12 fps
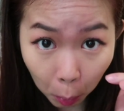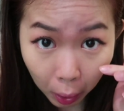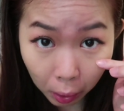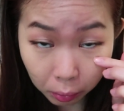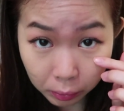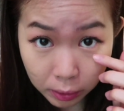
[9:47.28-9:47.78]

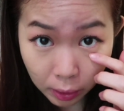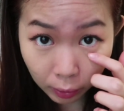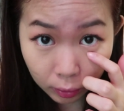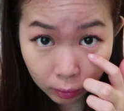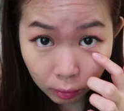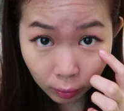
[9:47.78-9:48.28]
Wow, this
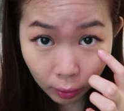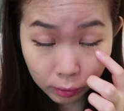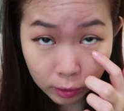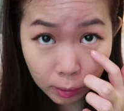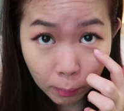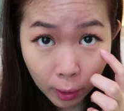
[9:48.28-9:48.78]
angle you
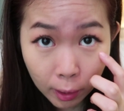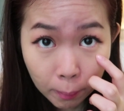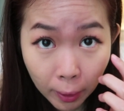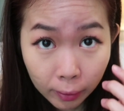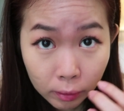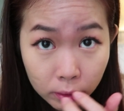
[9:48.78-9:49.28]
can see my eye
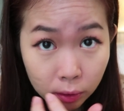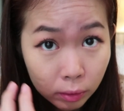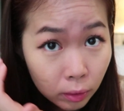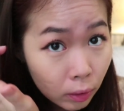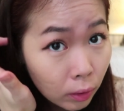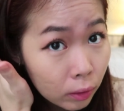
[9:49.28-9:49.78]
bags.
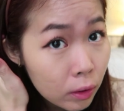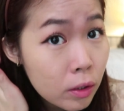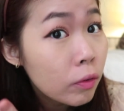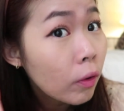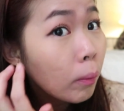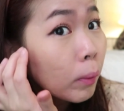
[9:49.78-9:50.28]

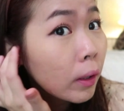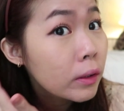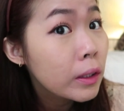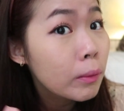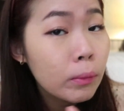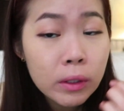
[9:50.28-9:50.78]
This is from like
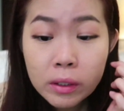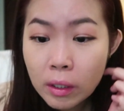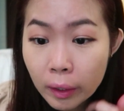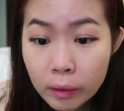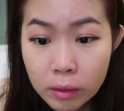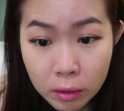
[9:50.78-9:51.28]
Sleepless
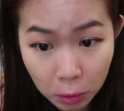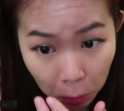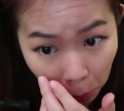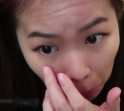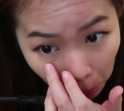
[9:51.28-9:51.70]
Nights.